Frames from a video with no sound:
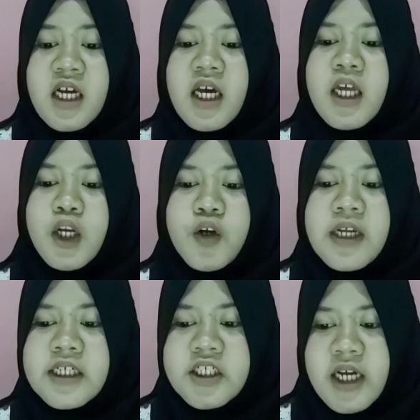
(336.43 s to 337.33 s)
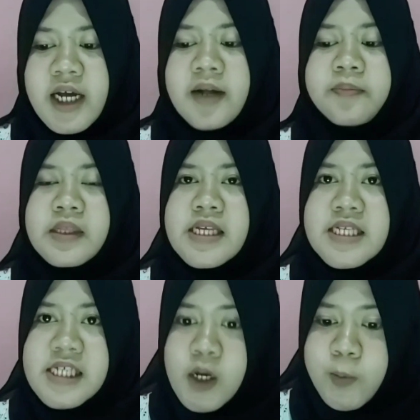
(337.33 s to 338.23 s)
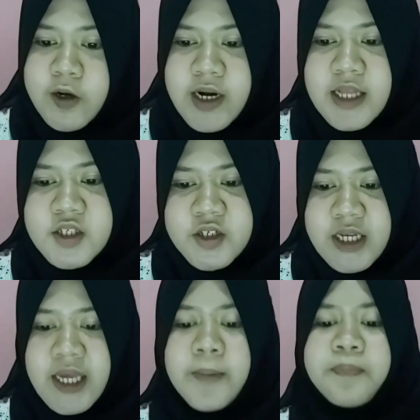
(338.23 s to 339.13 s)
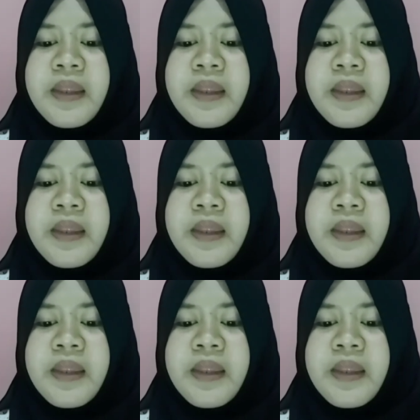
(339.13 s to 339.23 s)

Indonesia is our country.